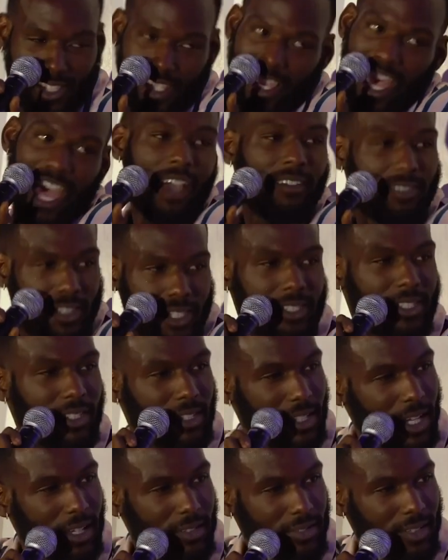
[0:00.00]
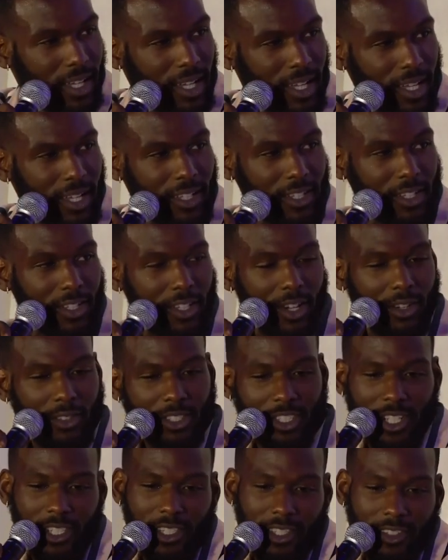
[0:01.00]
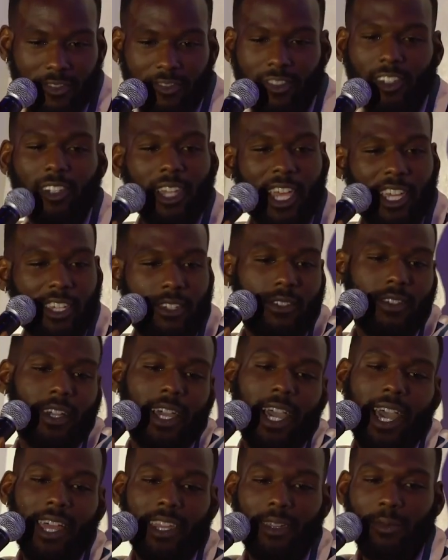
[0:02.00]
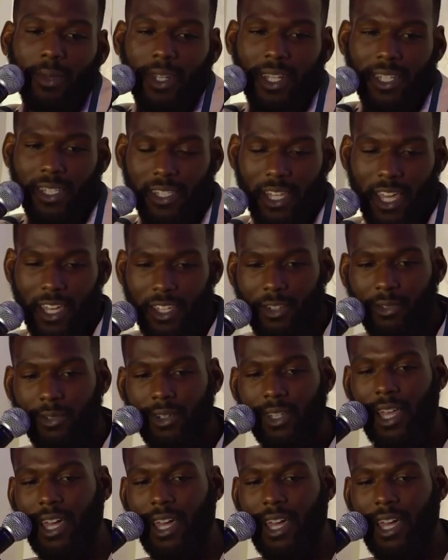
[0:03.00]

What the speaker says: to have just enough. You know, just to feel like you got it, but it's like you